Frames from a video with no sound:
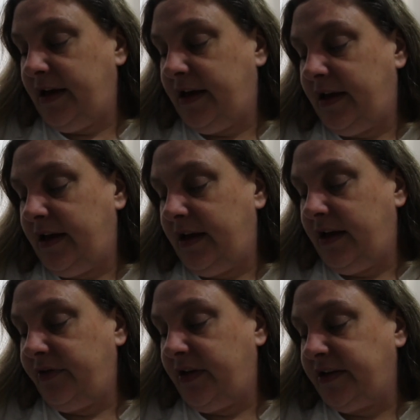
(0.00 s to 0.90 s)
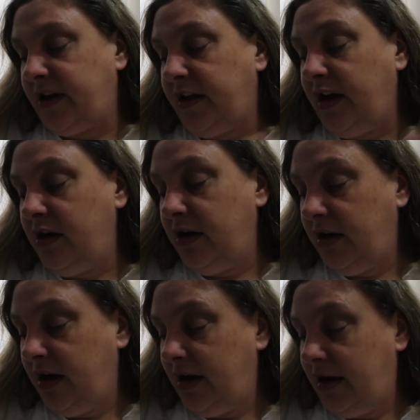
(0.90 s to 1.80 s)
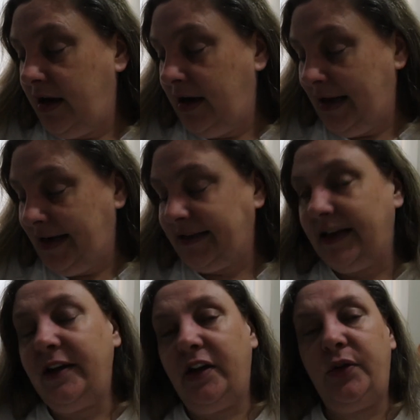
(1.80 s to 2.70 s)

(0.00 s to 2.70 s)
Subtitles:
a young lady